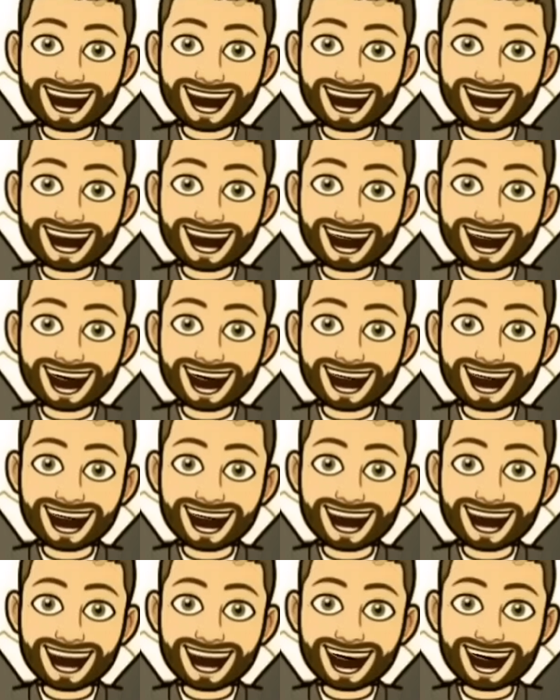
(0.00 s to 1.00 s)
Now
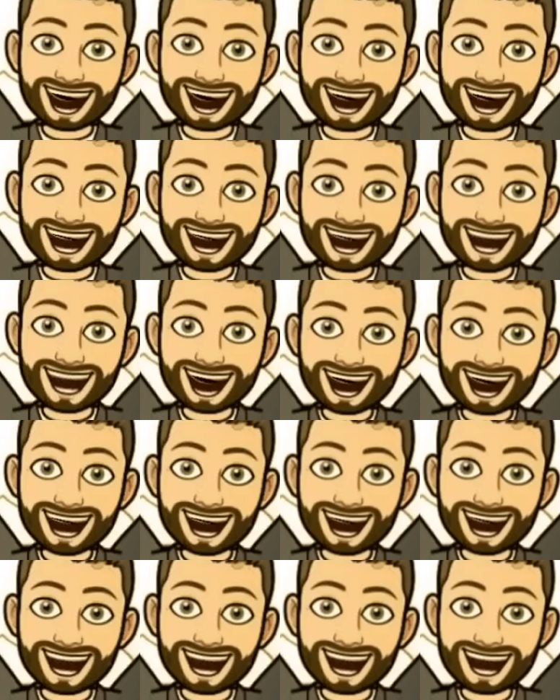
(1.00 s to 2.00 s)
for this
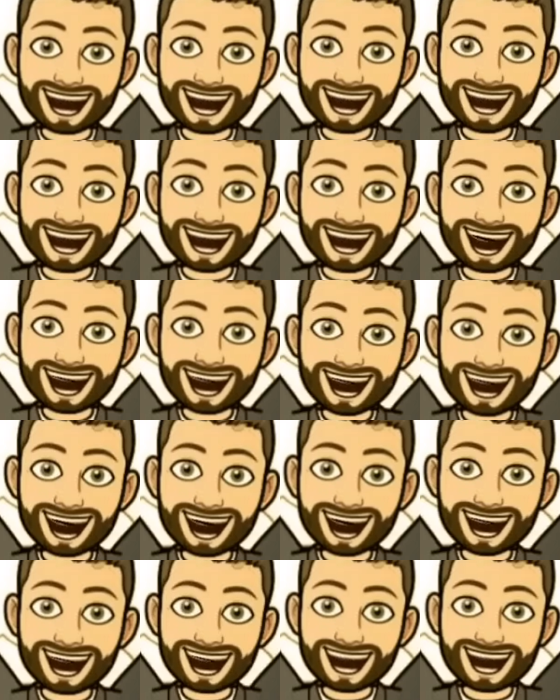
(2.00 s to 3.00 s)
activity you'll
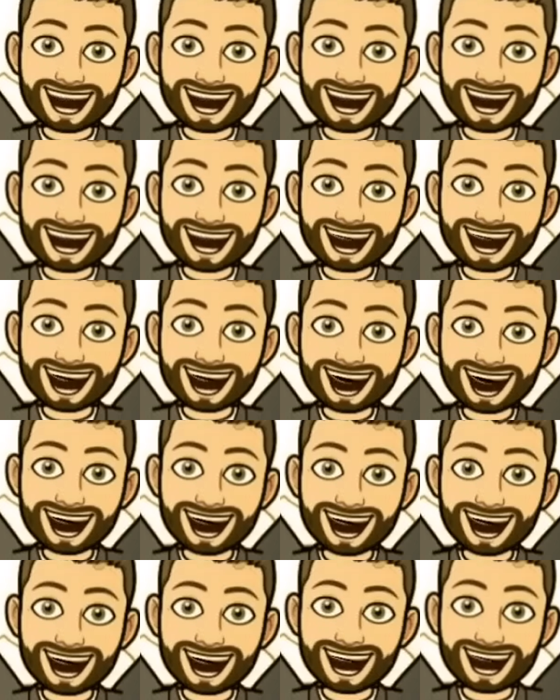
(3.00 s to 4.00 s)
need like a
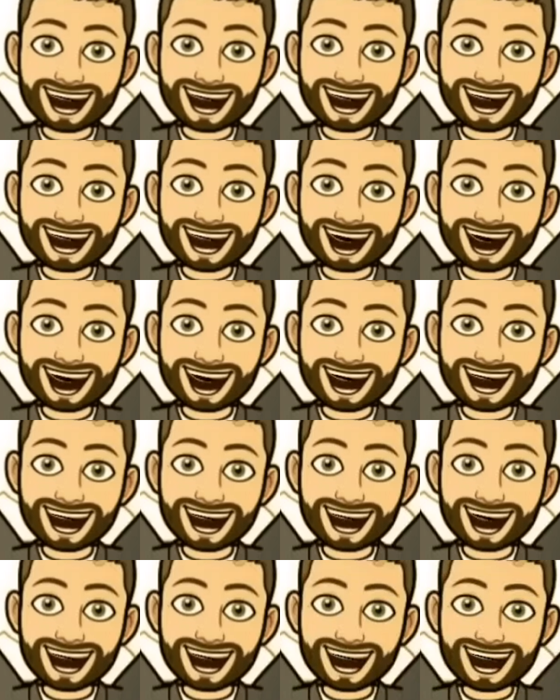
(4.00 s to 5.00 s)
plastic water bottle
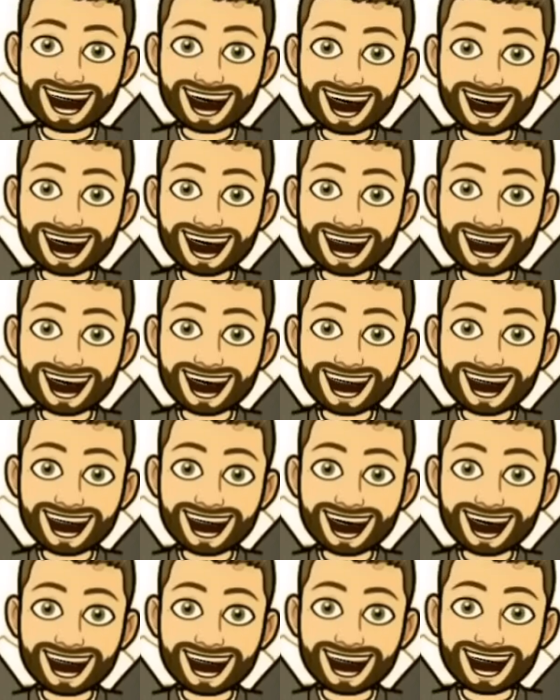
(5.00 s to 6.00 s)
like we've been using
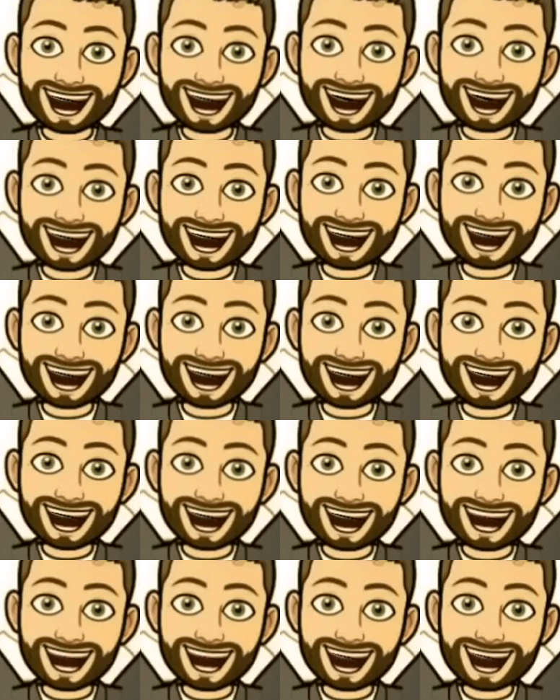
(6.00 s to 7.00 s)
over the last 2
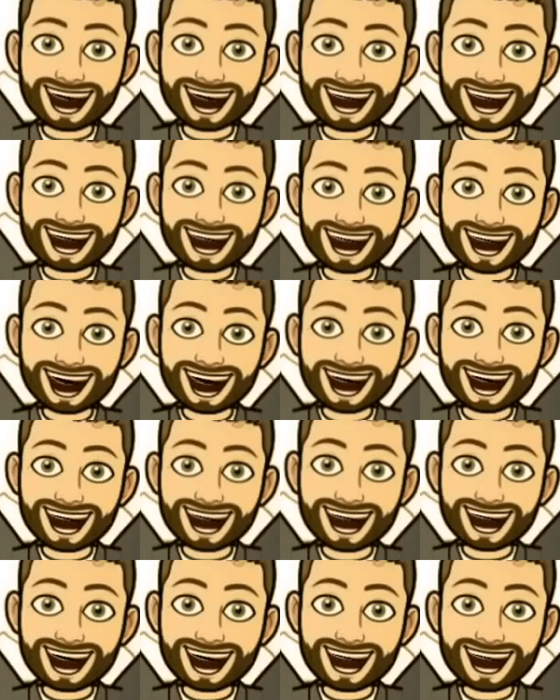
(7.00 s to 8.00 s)
weeks. You'll need some
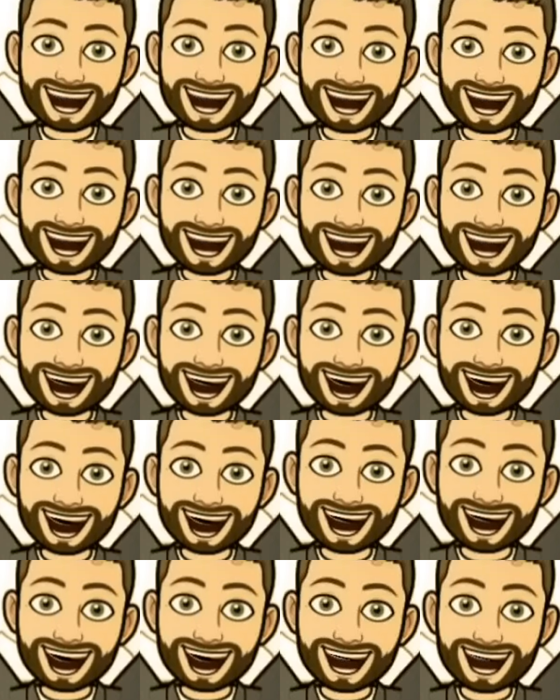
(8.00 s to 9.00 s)
water, blue
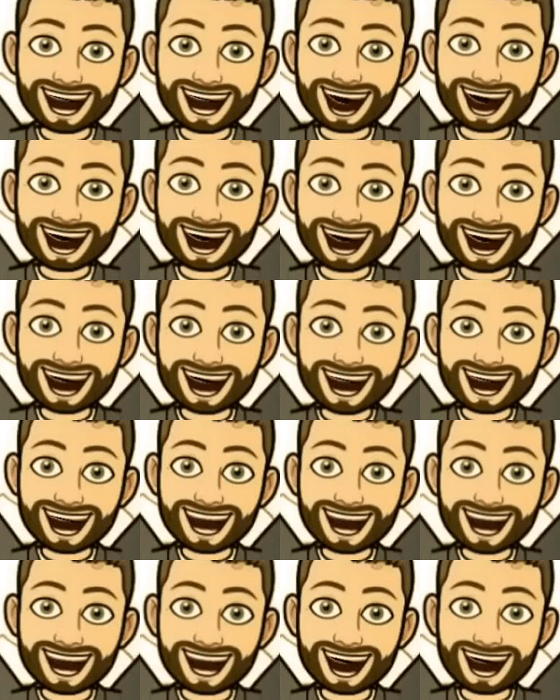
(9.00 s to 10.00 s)
food colouring
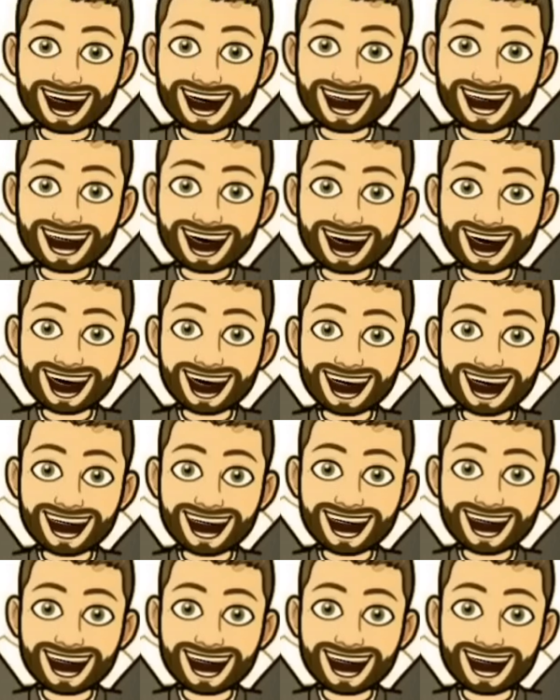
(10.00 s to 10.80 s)
and a Sharpie.